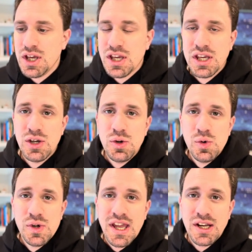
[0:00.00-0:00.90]

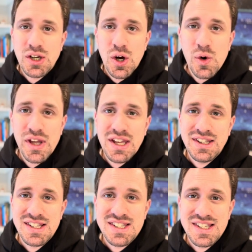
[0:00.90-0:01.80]
You can go
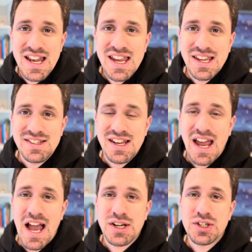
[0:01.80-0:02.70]
in the settings and
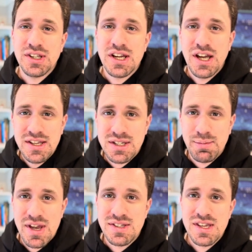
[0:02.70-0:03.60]
actually
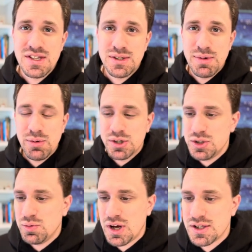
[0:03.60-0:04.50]
customize these to be what
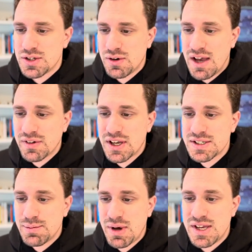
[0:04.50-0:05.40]
you want. So I've
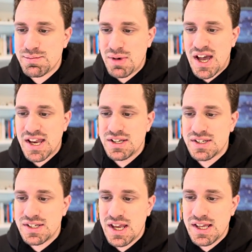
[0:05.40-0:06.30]
customized mine to
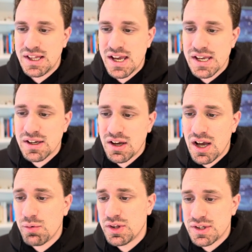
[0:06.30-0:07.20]
say, like,
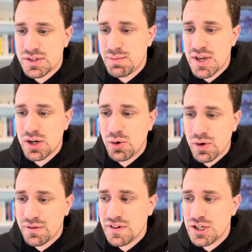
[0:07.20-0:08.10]
I want this to be a
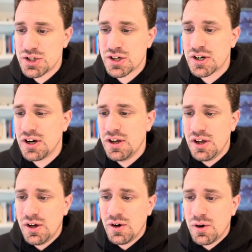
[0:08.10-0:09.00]
core feature,
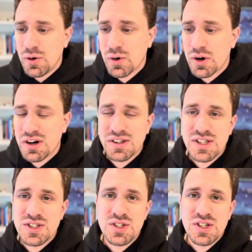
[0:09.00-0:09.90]
or
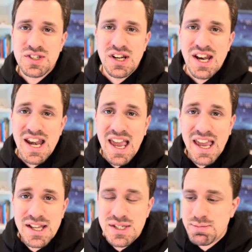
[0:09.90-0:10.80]
this is just an
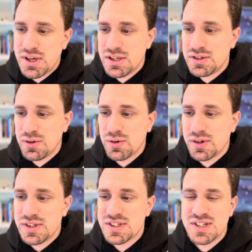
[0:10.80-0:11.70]
enhancement, or
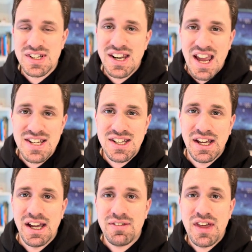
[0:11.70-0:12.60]
this is just a nice to have.